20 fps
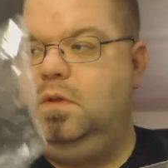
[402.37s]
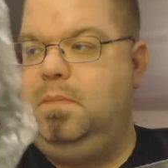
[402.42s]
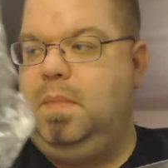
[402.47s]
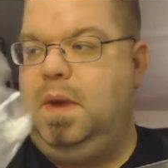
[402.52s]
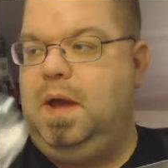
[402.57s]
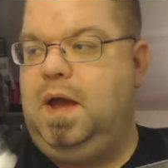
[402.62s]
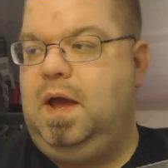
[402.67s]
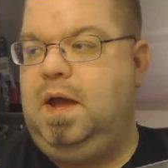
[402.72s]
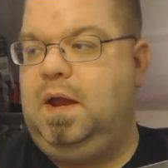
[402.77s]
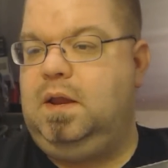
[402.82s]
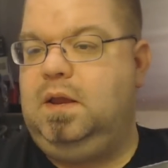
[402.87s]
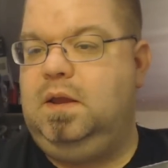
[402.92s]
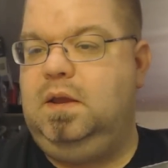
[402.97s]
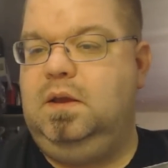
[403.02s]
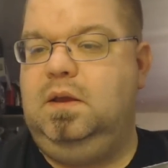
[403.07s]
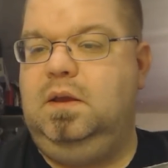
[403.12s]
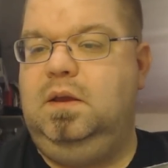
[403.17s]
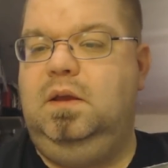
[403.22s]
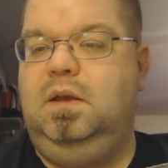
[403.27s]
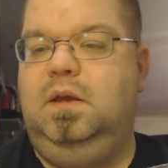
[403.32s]
back,
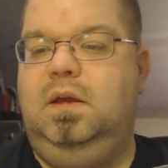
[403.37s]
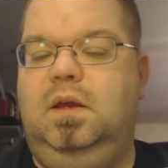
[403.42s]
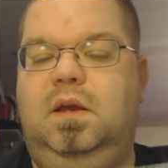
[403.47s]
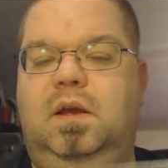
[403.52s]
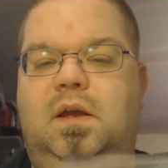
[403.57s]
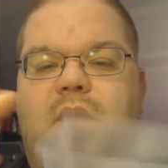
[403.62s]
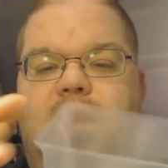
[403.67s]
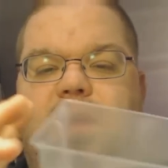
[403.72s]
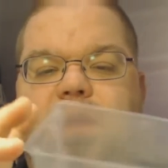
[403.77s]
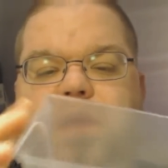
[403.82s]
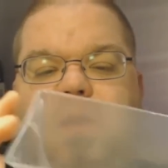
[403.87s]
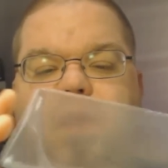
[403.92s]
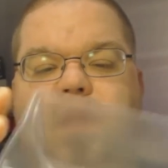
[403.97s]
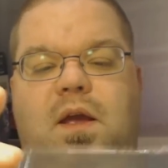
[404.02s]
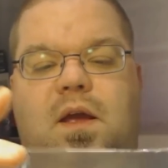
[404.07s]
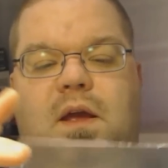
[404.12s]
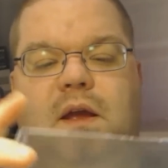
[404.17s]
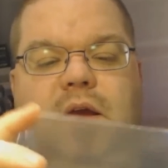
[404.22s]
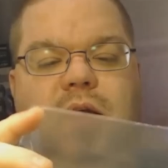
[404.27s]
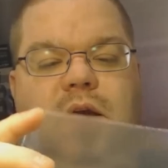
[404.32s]

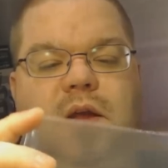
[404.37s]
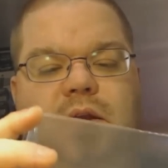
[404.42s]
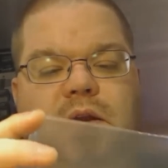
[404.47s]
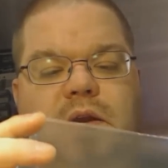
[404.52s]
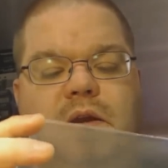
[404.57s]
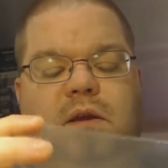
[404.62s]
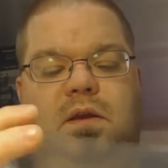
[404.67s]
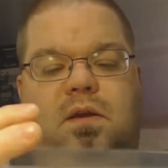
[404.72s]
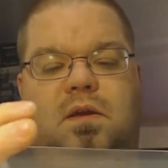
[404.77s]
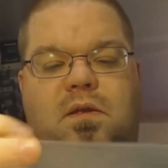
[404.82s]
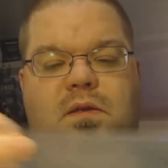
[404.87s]
and